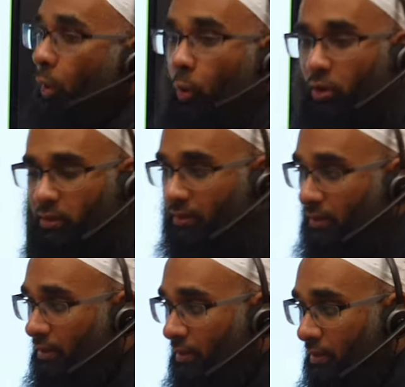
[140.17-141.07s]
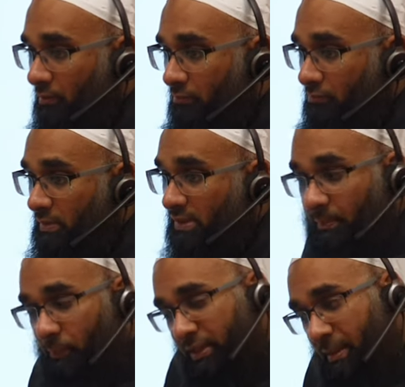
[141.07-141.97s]
Or
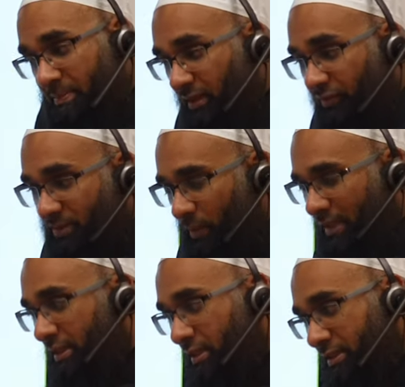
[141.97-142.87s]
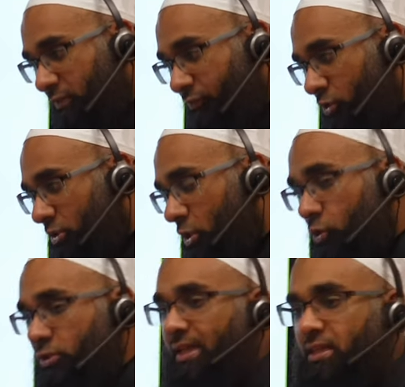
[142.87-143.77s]
somebody themselves say, well, look, this verse
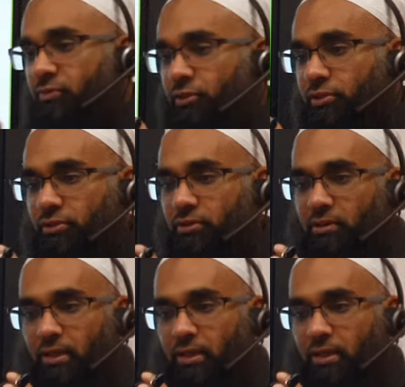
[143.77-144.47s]
looks like this verse.